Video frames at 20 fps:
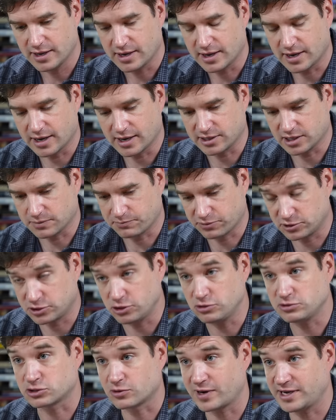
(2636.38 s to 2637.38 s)
I'm going to
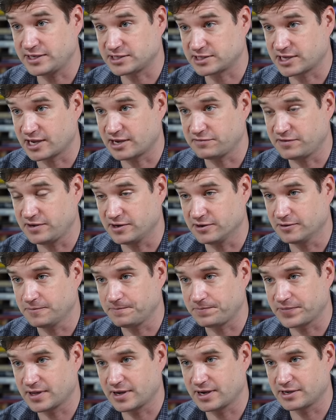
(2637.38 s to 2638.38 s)
produce great stuff here
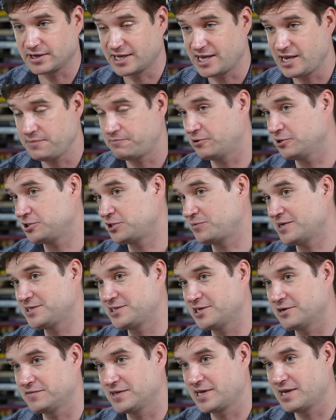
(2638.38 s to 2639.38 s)
I'm going to keep pushing
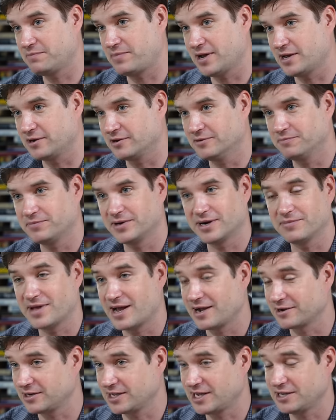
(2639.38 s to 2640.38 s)
myself to get better, but I'm
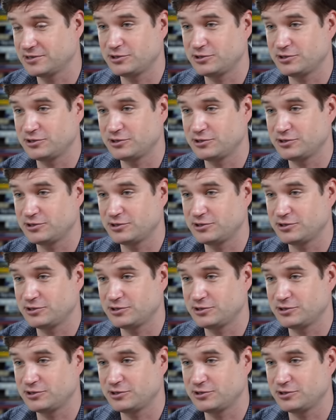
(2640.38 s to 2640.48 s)
not going to get